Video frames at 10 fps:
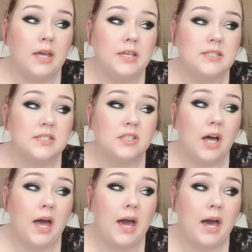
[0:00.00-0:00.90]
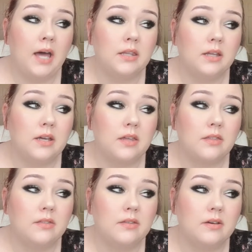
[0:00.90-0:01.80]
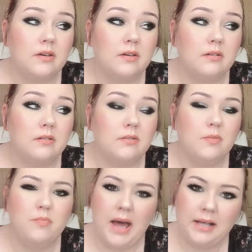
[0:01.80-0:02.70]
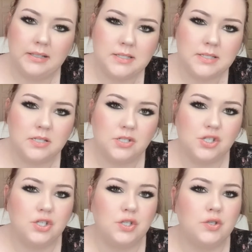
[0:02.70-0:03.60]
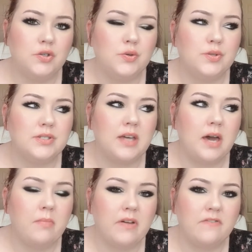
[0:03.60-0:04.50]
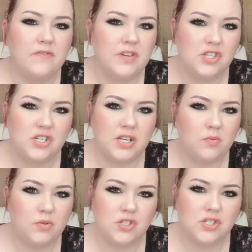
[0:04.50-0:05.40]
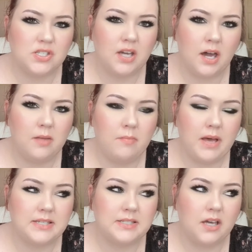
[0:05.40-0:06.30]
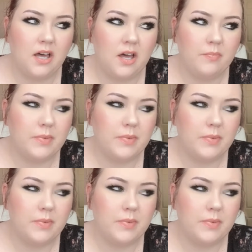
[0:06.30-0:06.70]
still had, like, the balance issues, and my vision was just kind of messed up.